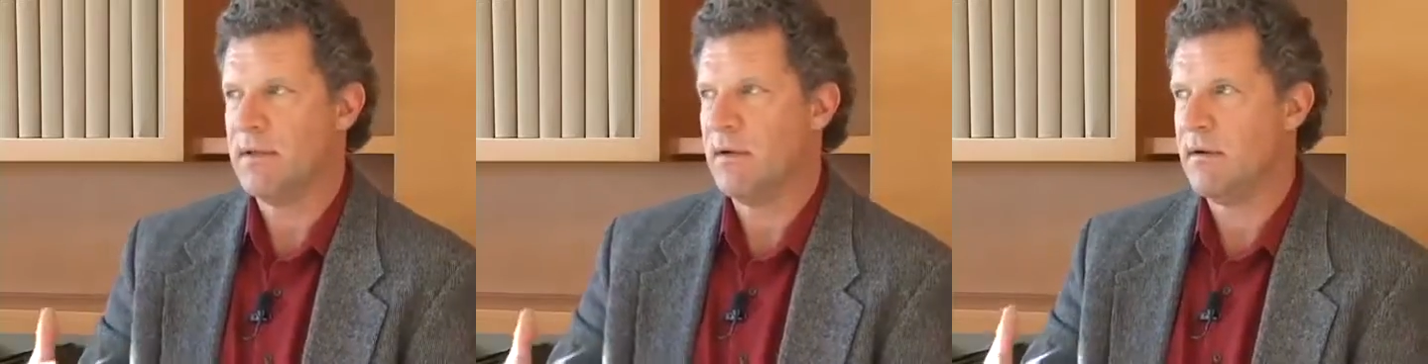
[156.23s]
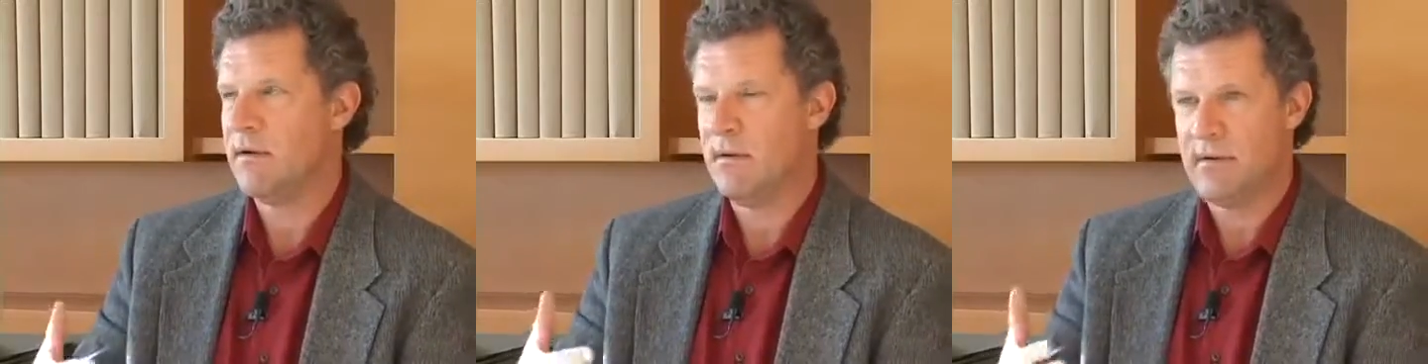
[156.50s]

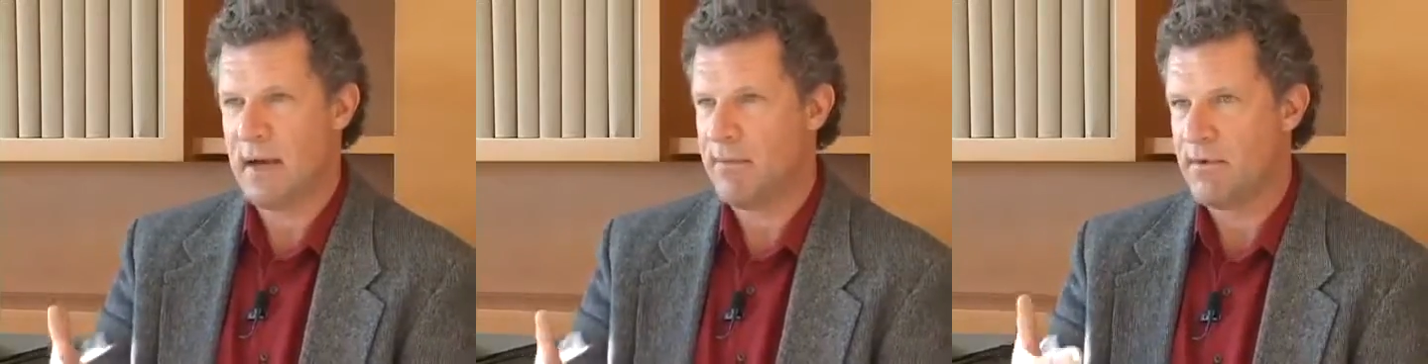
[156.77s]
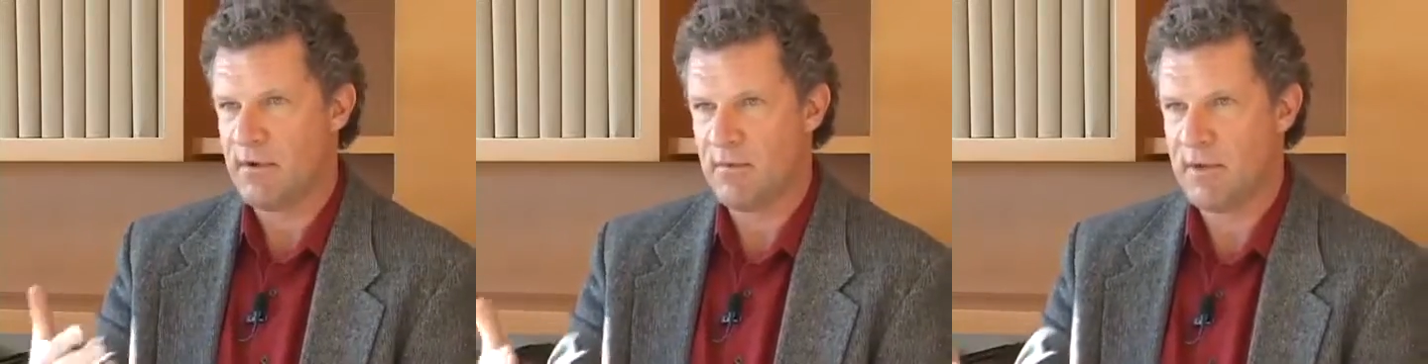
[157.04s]
their type
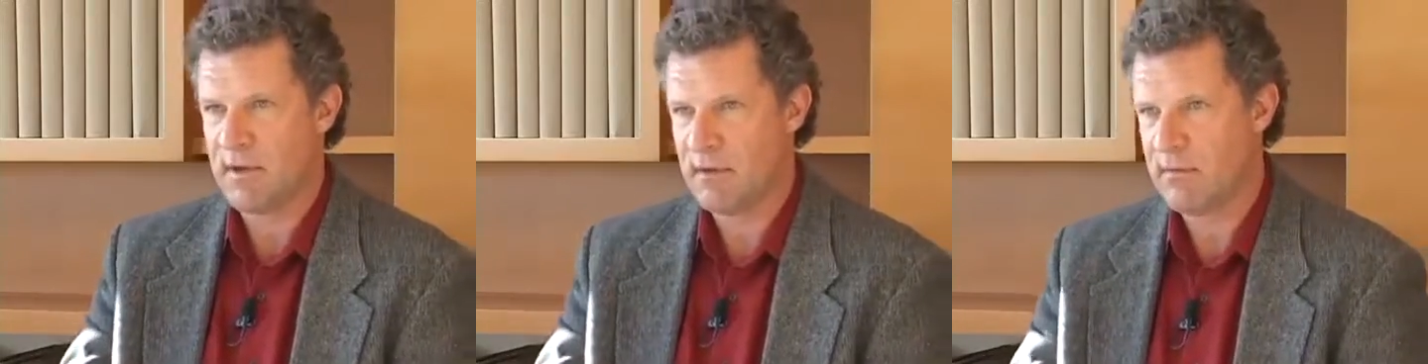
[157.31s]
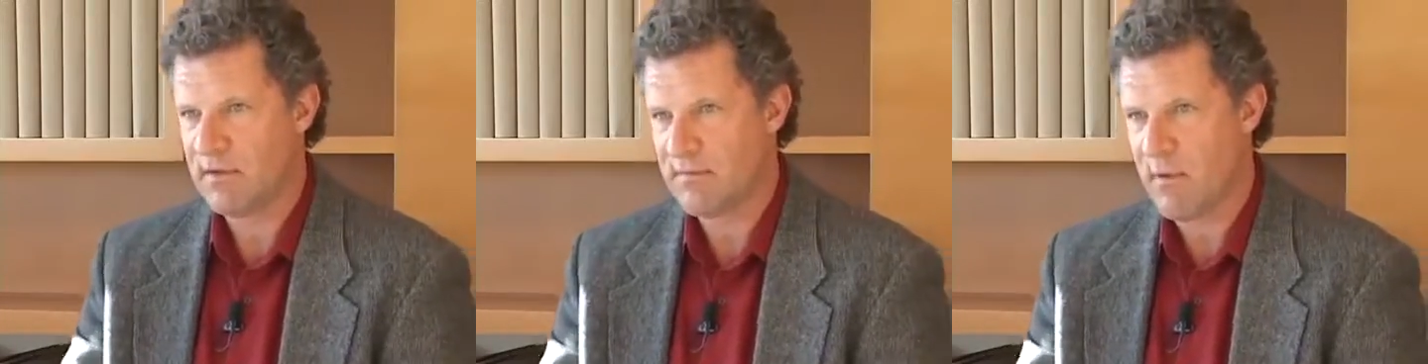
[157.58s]
of tumor
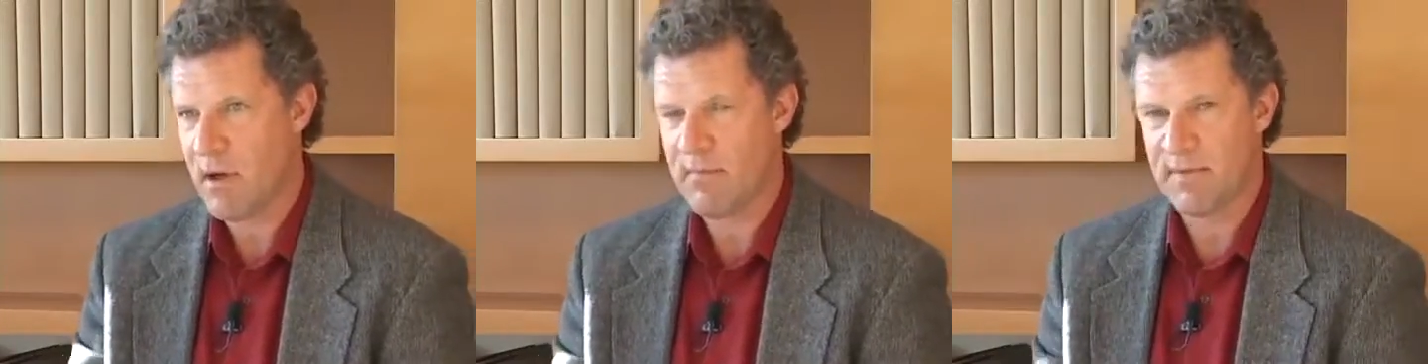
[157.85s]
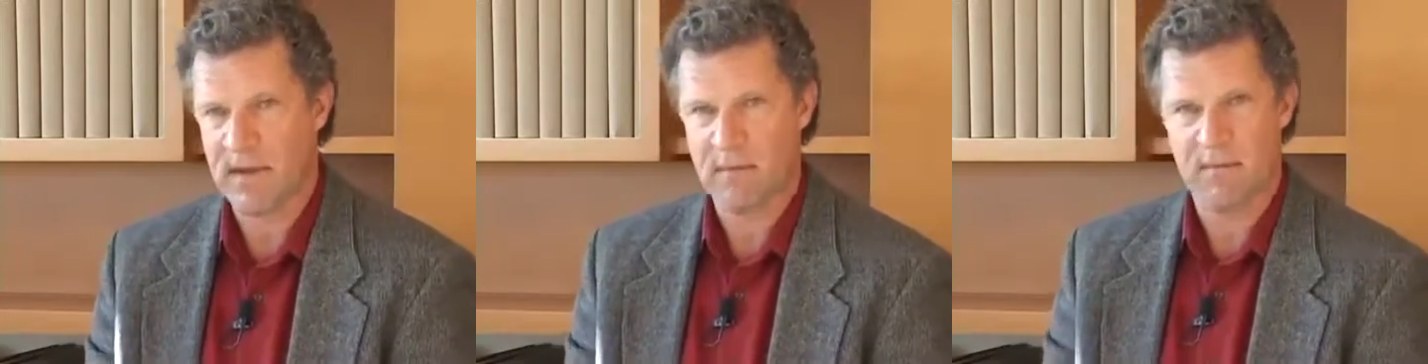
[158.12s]
didn't respond,
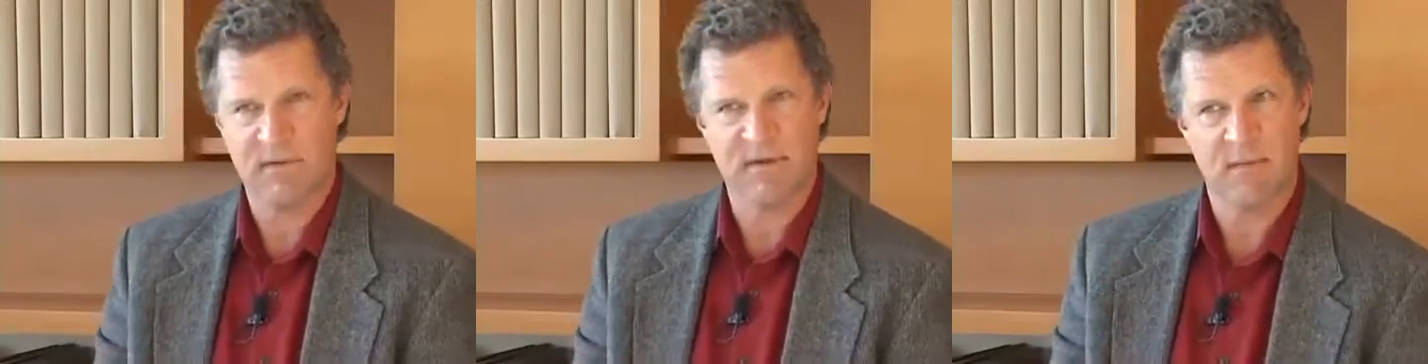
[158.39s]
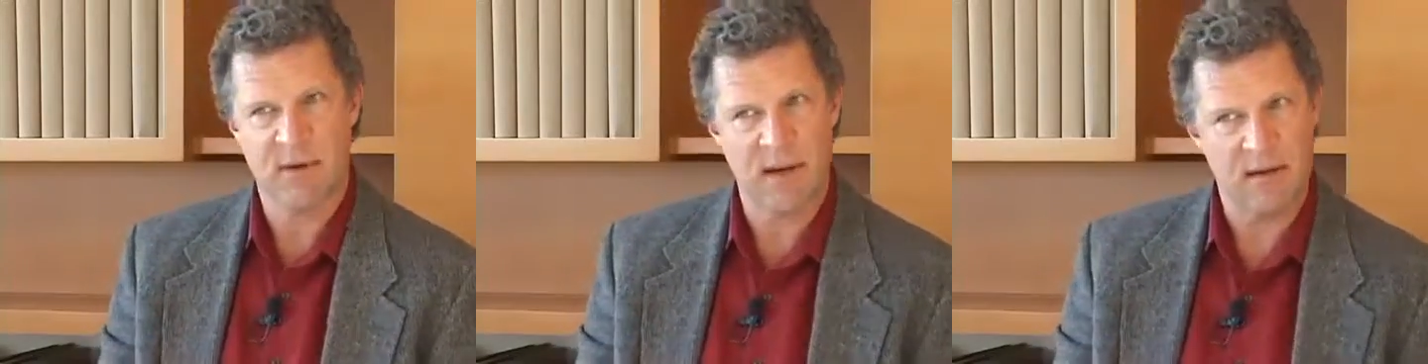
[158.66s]
but then we have
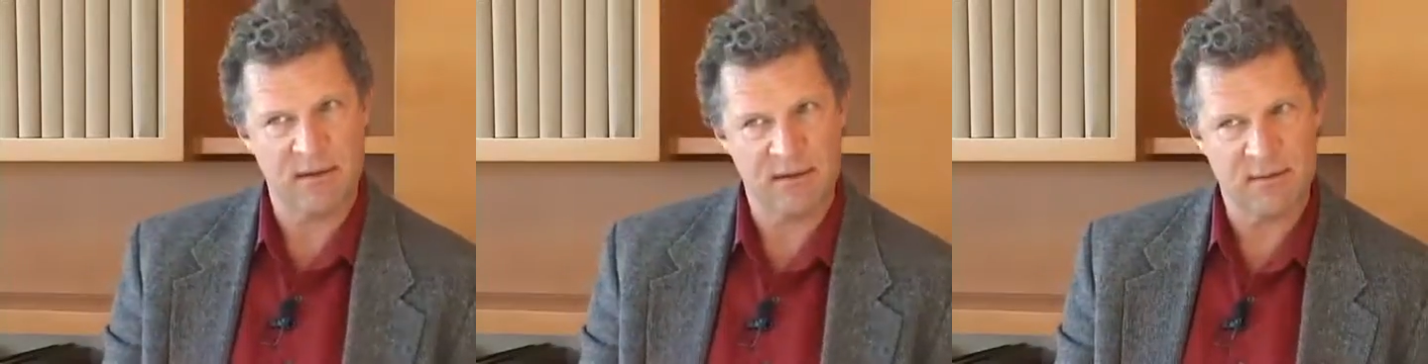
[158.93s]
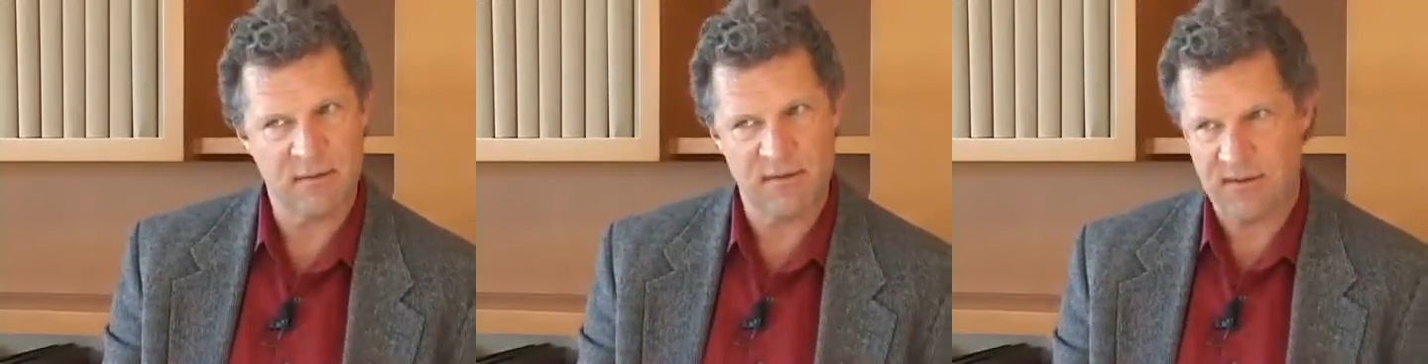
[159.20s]
somebody
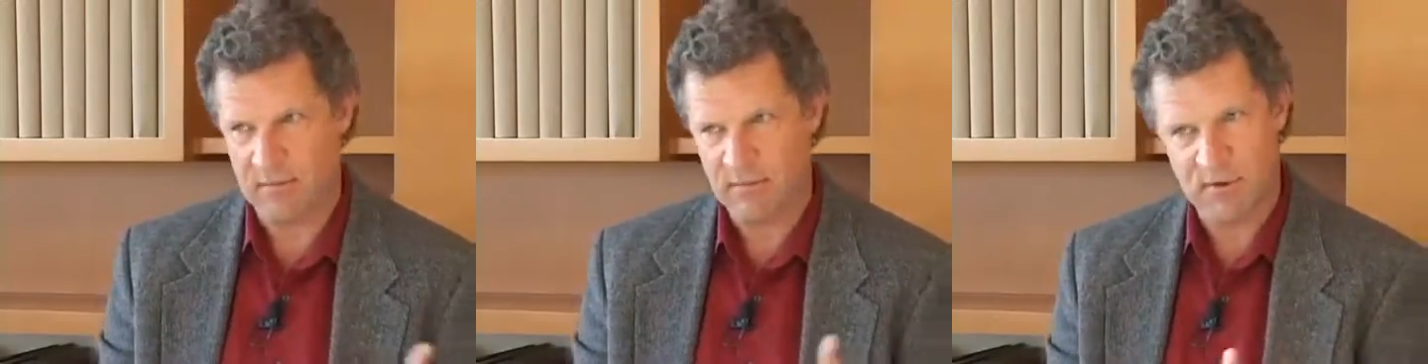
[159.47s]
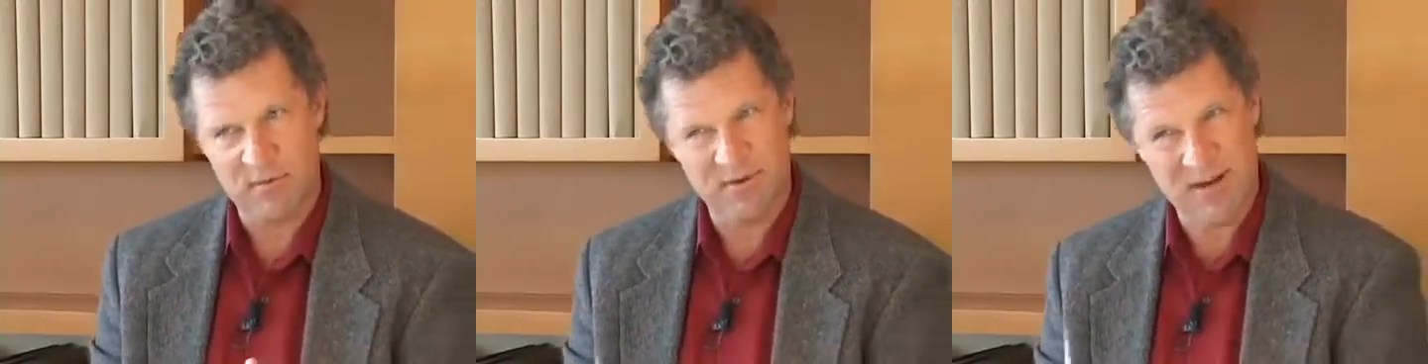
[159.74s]
else with the same
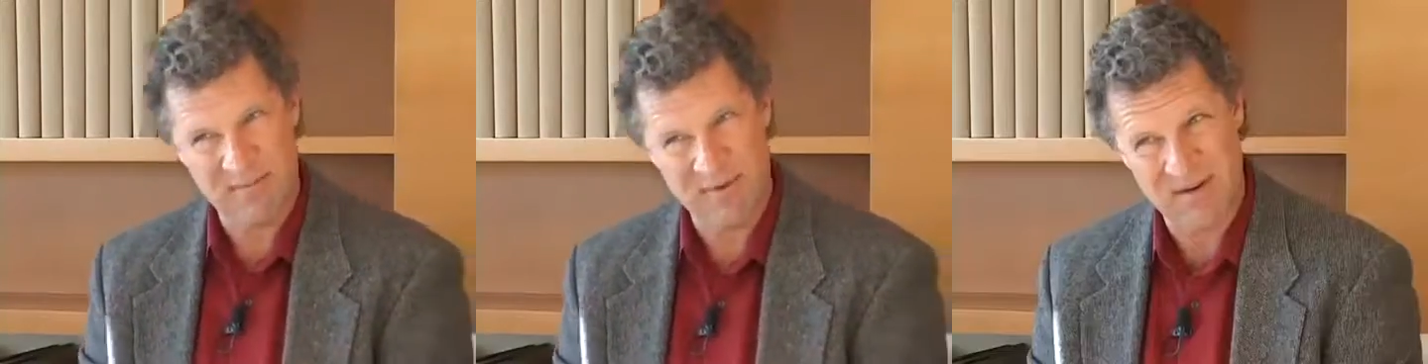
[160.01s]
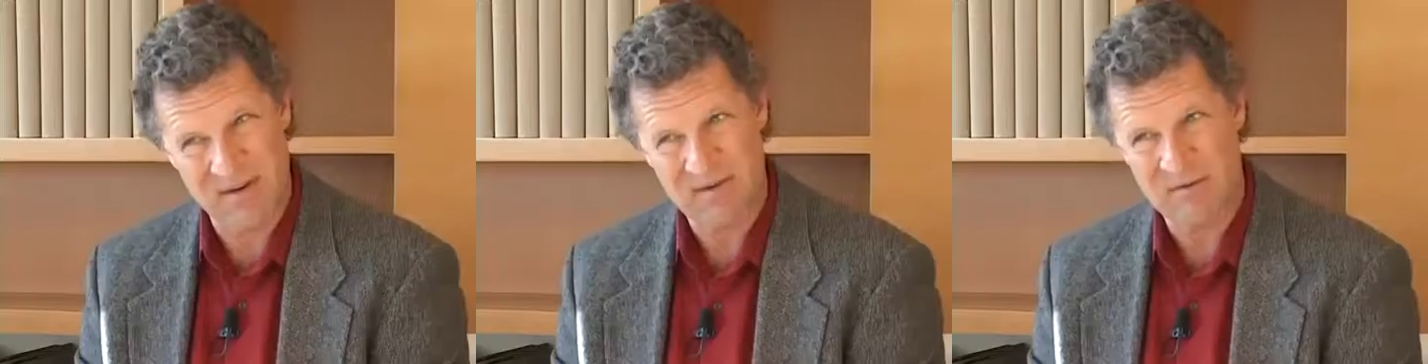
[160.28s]
tumor type
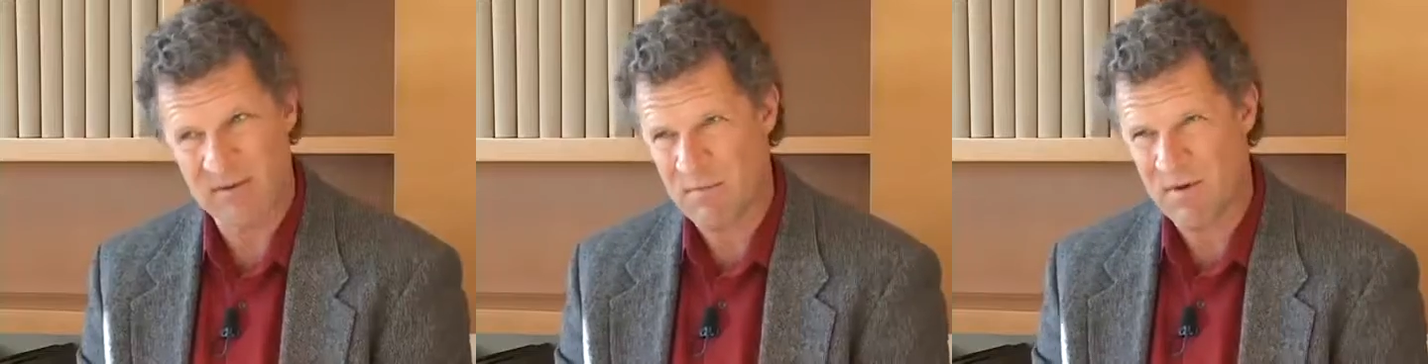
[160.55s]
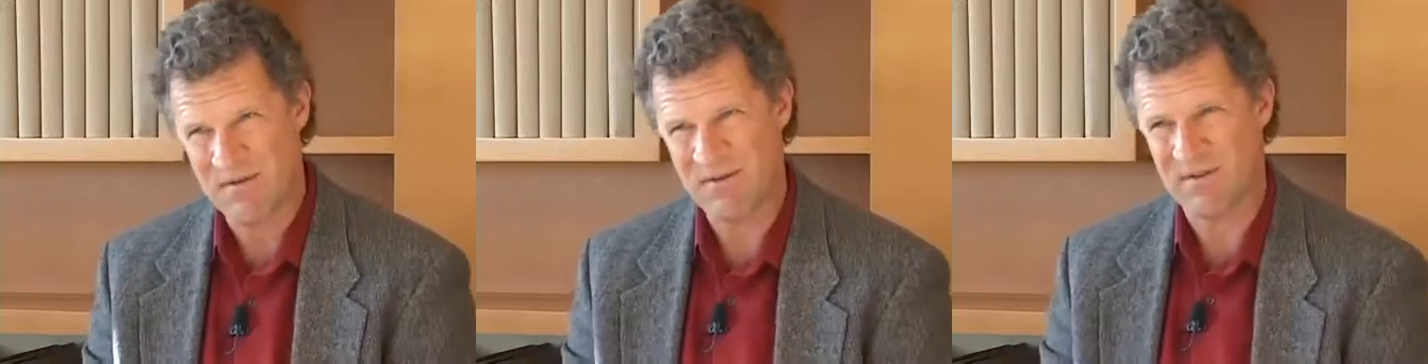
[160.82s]
that does respond.